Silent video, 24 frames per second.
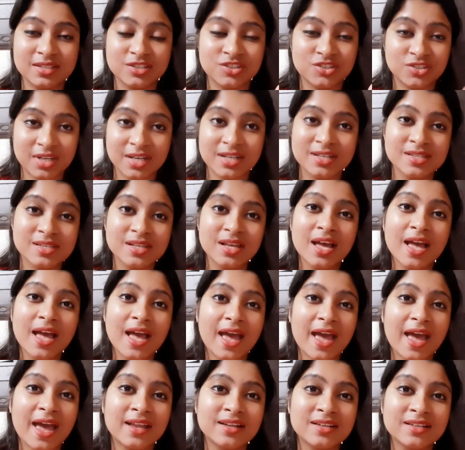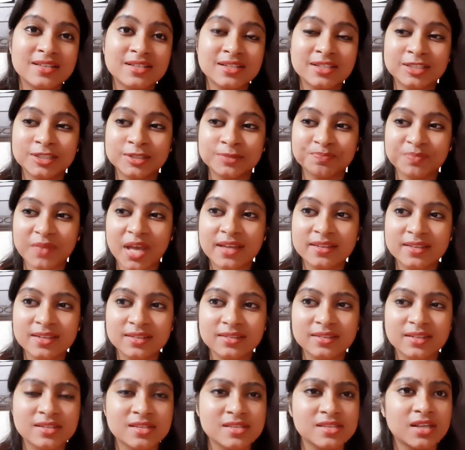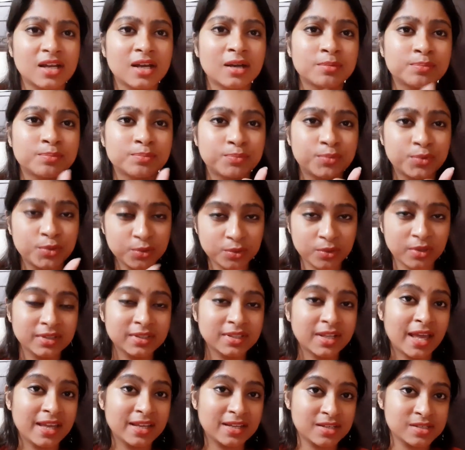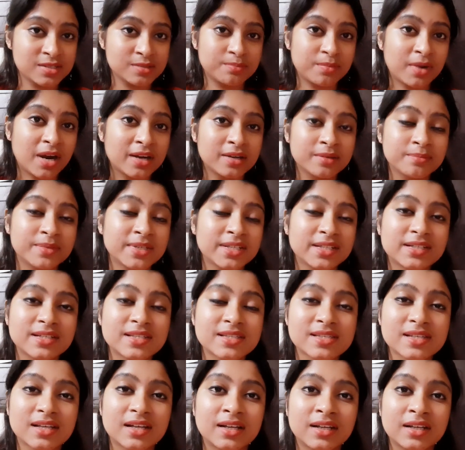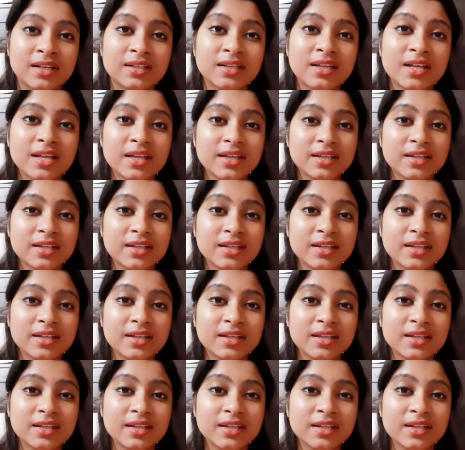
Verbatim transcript: shades and uh, I think it's a pro on Nykaa's part because uh,